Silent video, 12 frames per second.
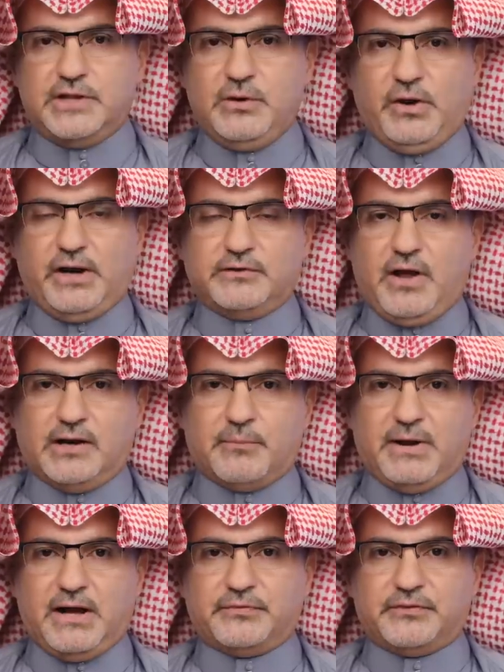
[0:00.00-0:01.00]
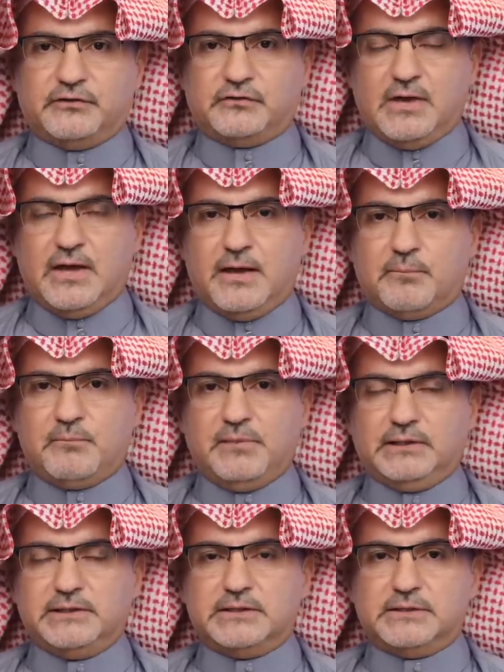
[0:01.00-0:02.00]
Today we're going to talk about this
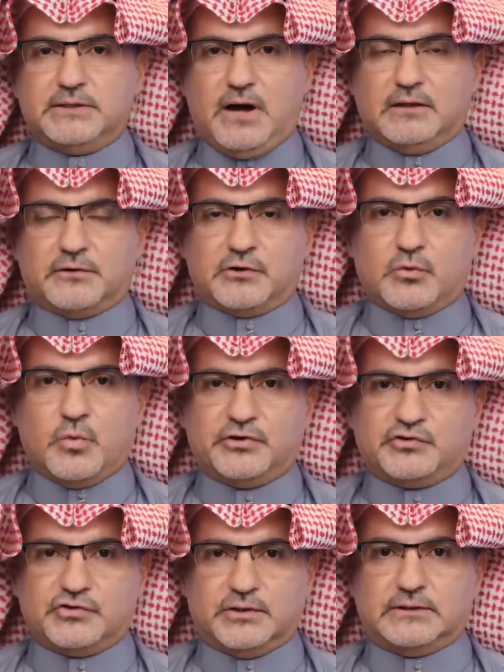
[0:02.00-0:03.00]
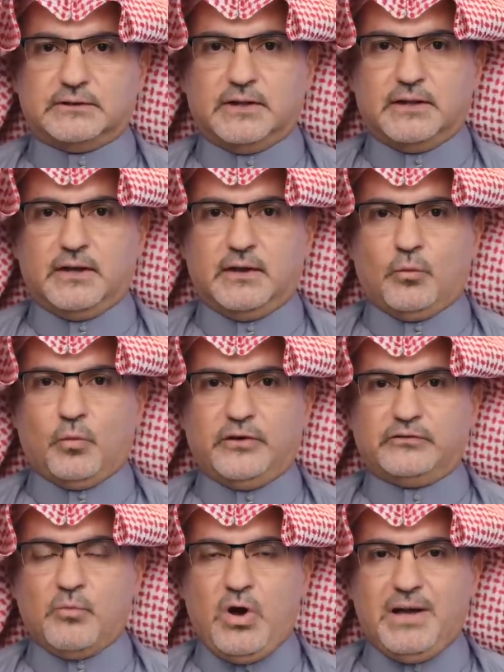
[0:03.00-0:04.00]
million dollar question
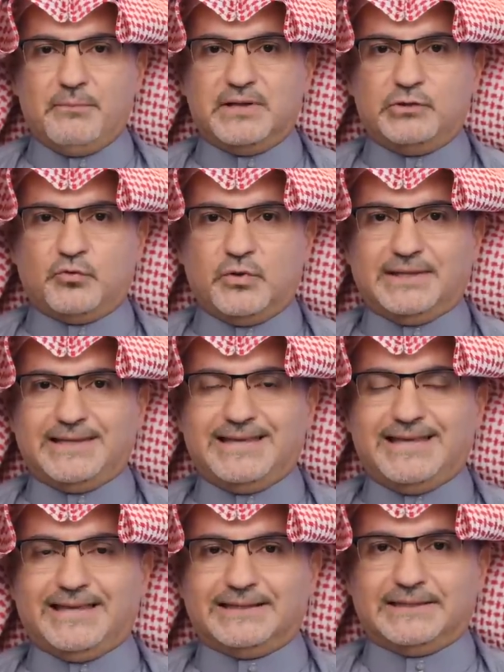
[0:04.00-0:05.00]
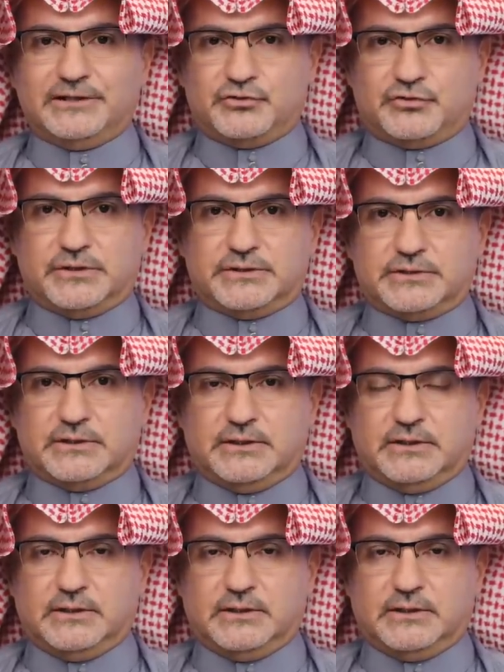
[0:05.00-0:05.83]
Was Muhammad really illiterate?